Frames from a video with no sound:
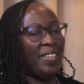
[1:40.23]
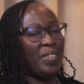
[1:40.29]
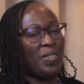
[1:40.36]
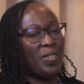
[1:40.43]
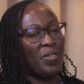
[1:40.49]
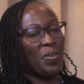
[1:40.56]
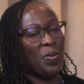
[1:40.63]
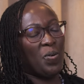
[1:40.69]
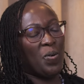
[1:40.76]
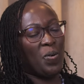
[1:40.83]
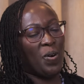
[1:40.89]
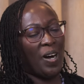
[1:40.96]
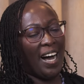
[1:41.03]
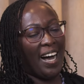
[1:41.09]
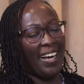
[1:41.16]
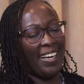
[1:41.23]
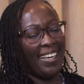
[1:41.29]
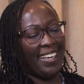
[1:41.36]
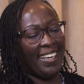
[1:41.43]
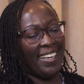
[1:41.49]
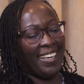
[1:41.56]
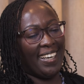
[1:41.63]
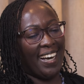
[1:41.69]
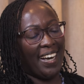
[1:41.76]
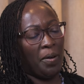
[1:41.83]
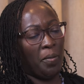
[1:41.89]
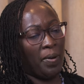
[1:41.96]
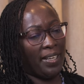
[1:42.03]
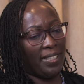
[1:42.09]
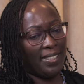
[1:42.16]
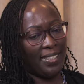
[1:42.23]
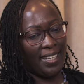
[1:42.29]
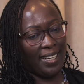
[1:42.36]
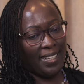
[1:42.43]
And so I went